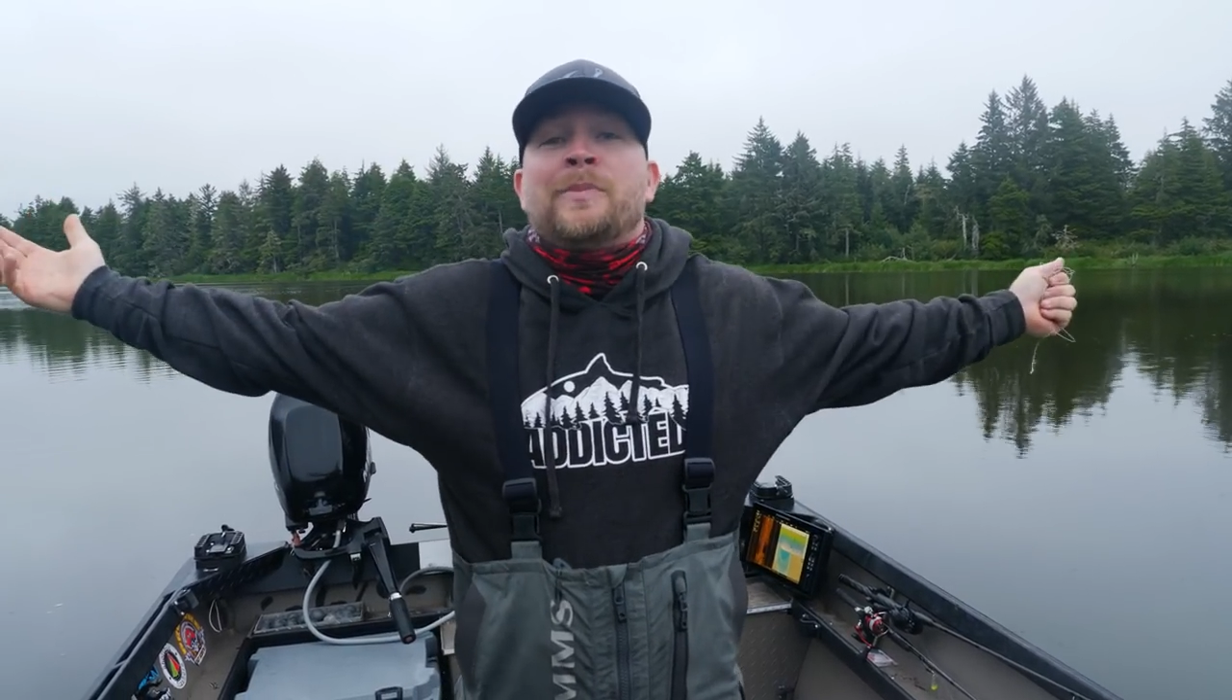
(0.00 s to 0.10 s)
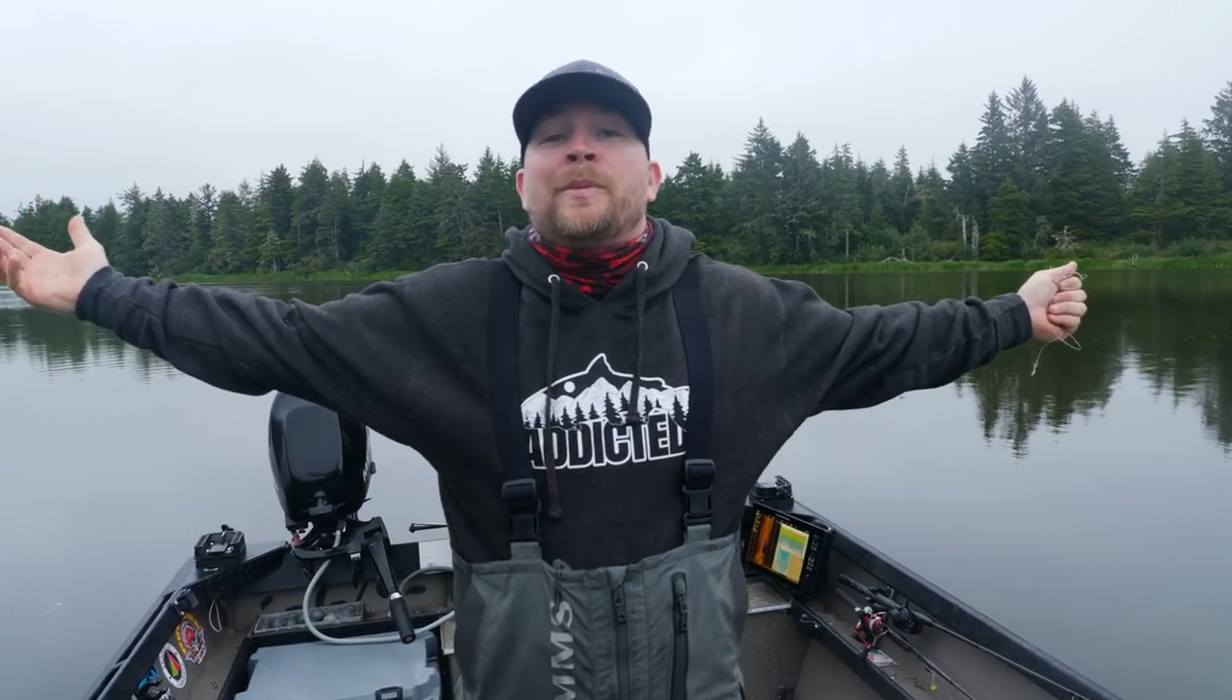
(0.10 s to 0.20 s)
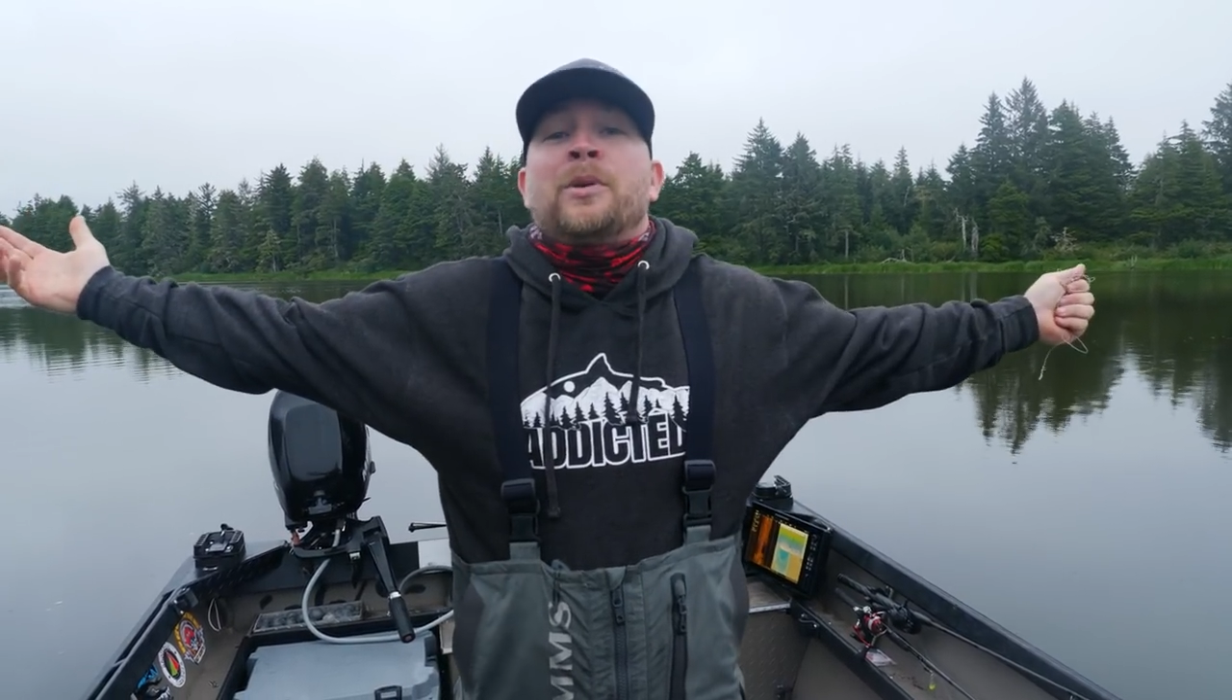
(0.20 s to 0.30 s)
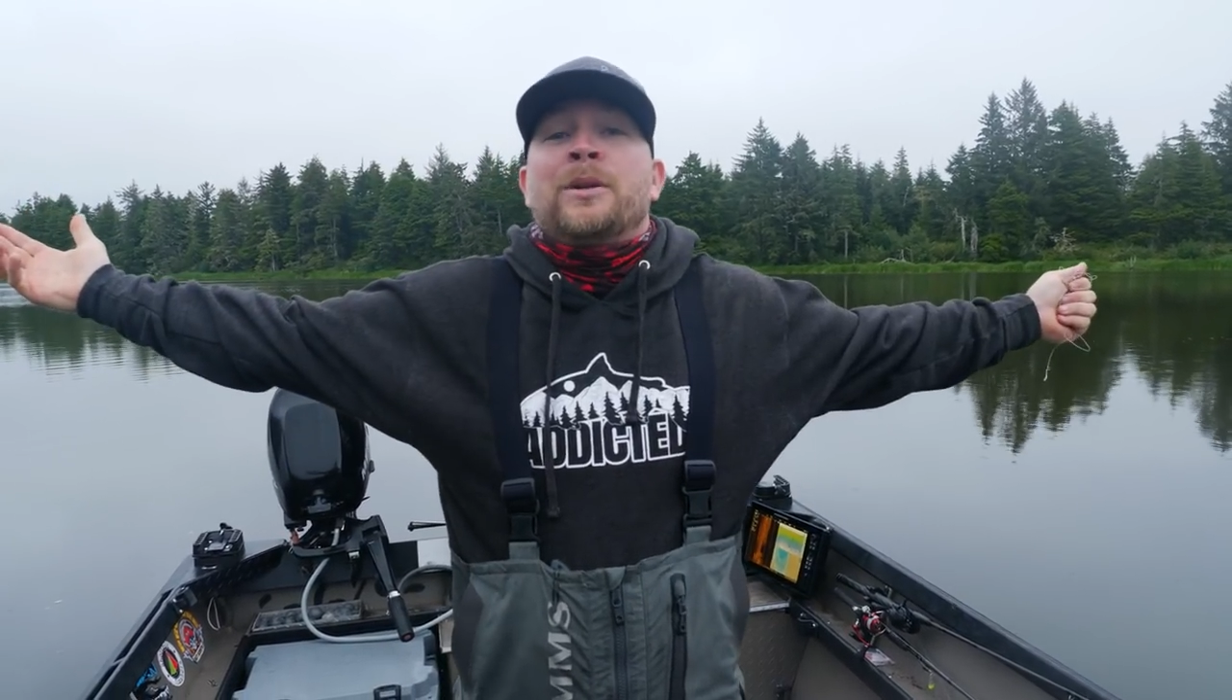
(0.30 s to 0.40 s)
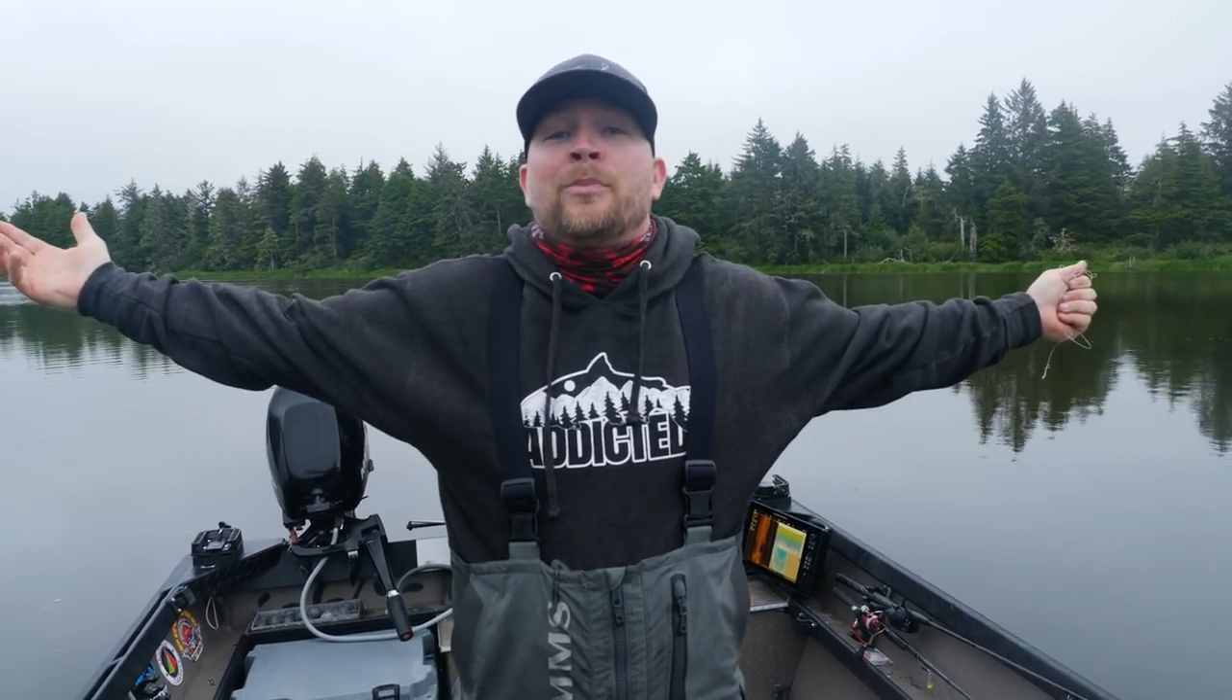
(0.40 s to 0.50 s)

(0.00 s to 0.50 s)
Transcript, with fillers: been pretty